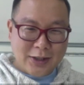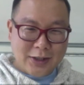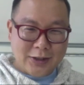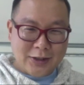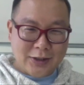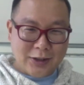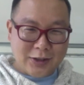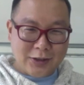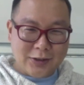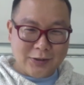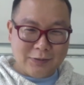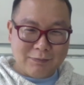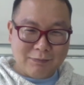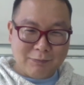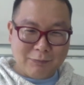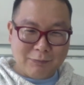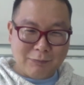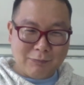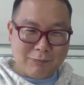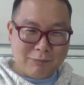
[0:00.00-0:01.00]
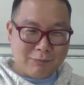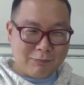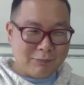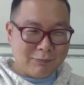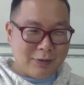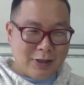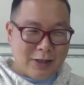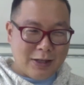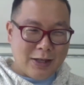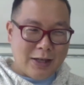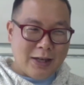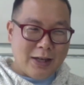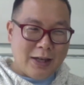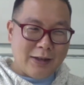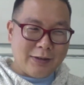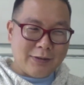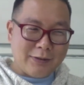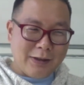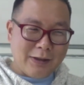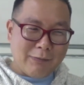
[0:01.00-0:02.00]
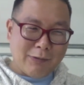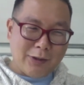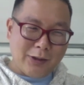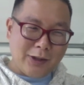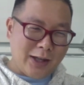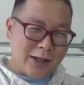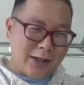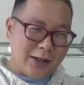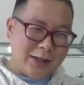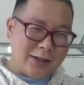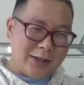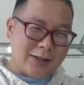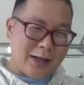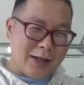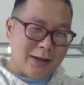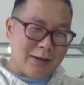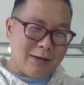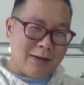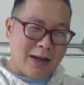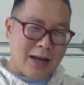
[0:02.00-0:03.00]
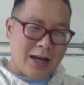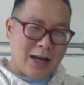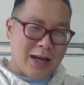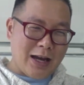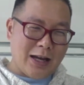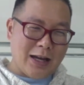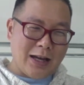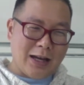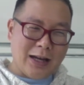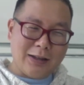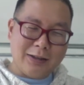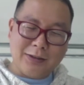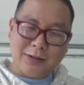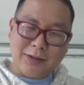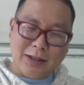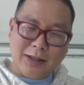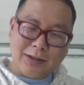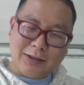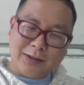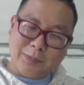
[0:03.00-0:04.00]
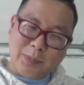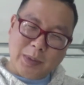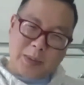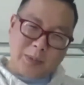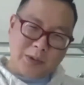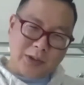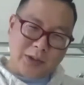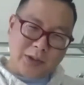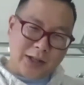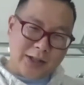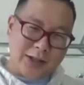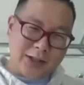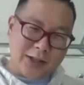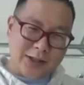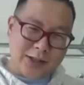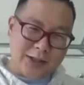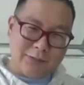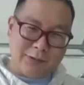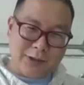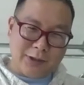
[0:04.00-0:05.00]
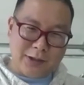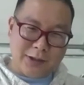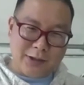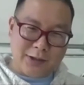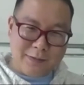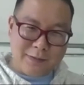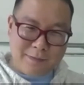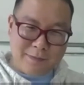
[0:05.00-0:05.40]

So if someone how do people get in touch with you?